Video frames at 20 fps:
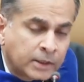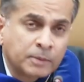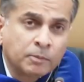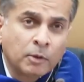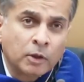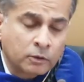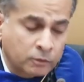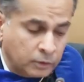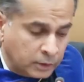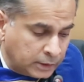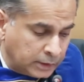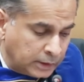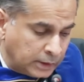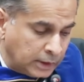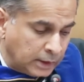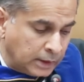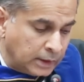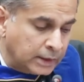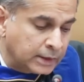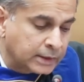
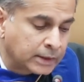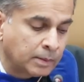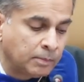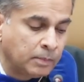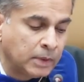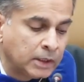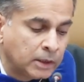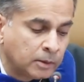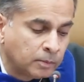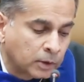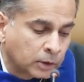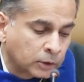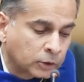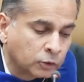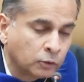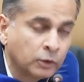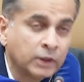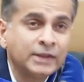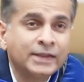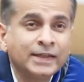Democracy is amenable
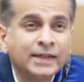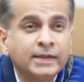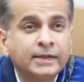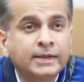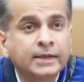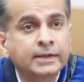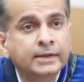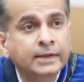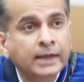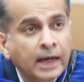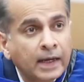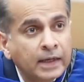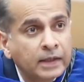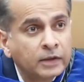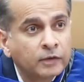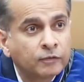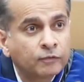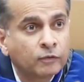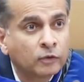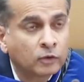to, indeed
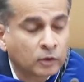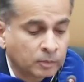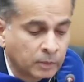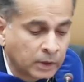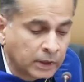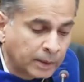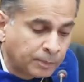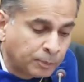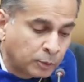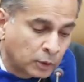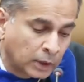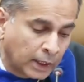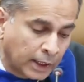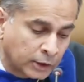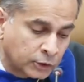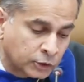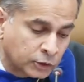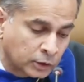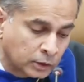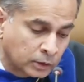designed for,
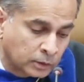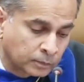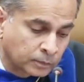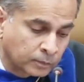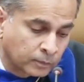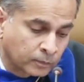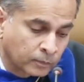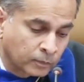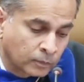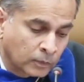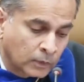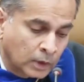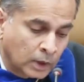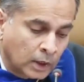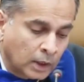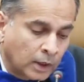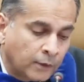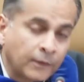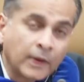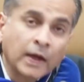manipulation,
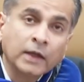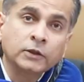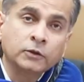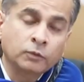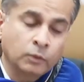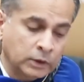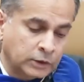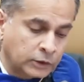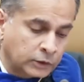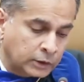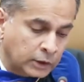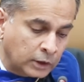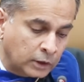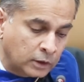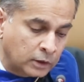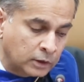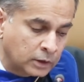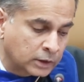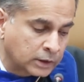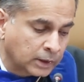and that's what's
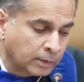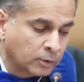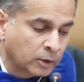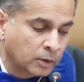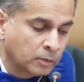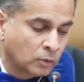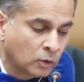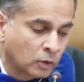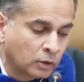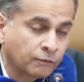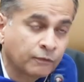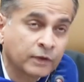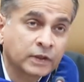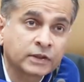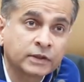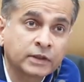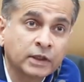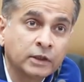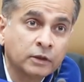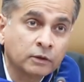turned some of the more
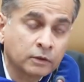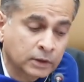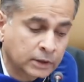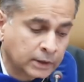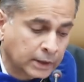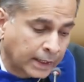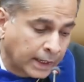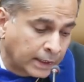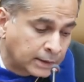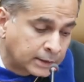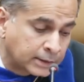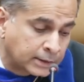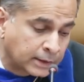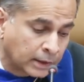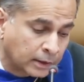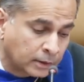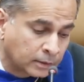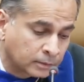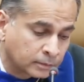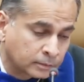fastidious against
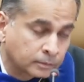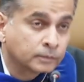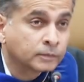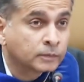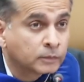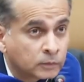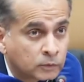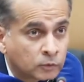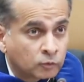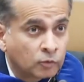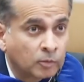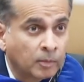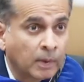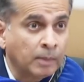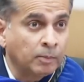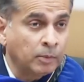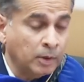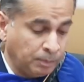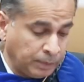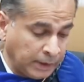it.
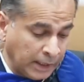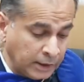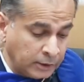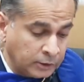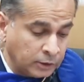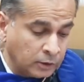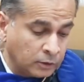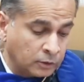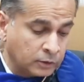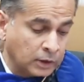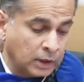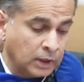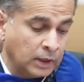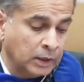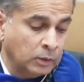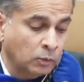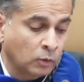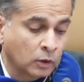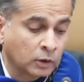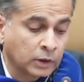Remember Plato's
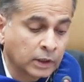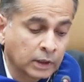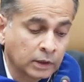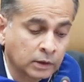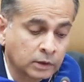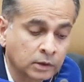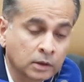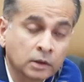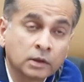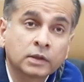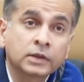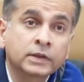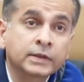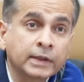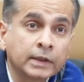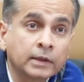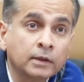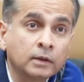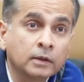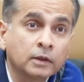early warnings,
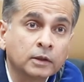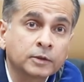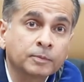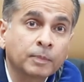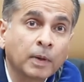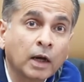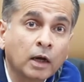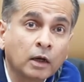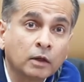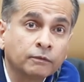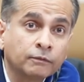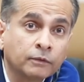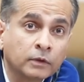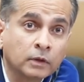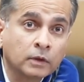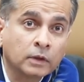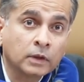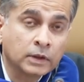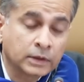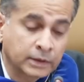still as
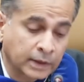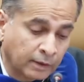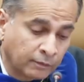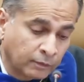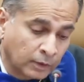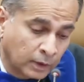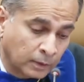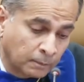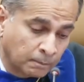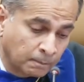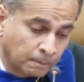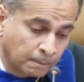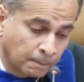powerful as ever.